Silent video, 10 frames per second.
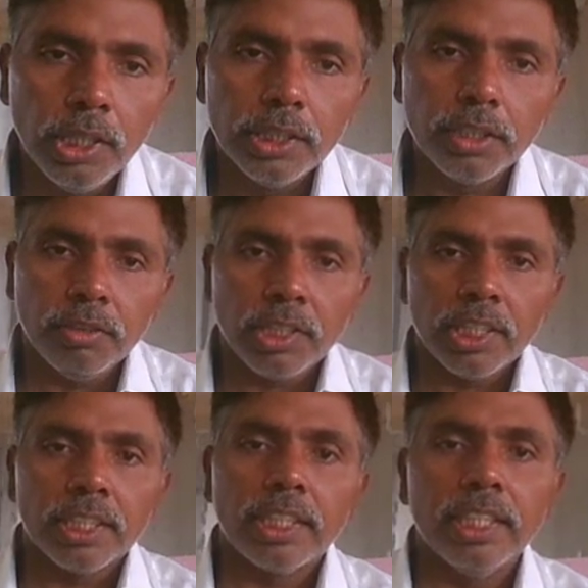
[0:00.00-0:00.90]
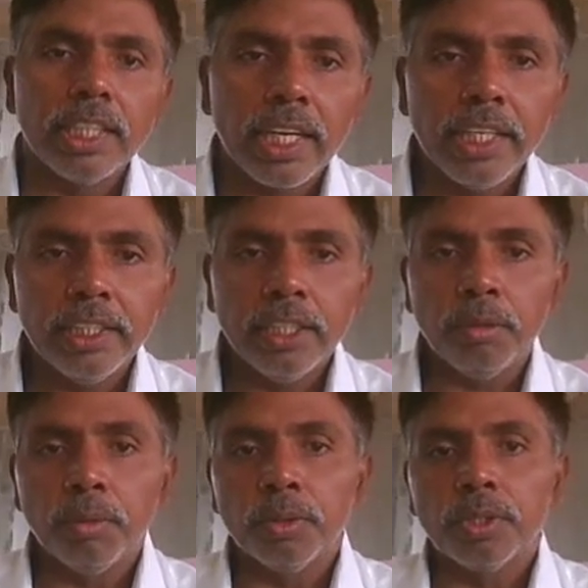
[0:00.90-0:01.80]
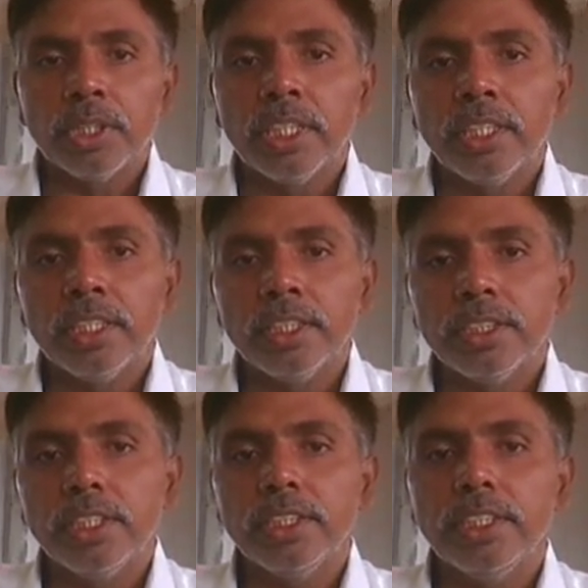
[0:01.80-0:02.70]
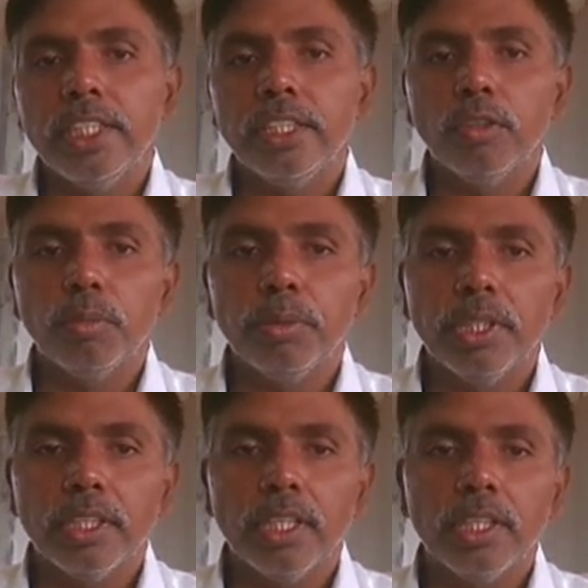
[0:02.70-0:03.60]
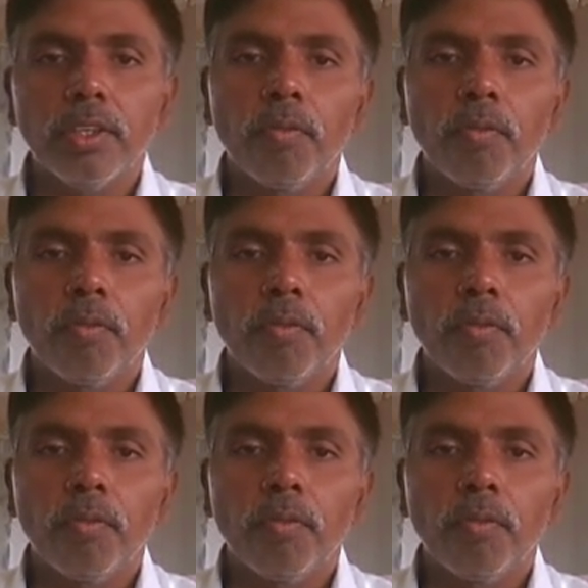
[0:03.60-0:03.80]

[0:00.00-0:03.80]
Then we will get clear idea about change in entropy and all.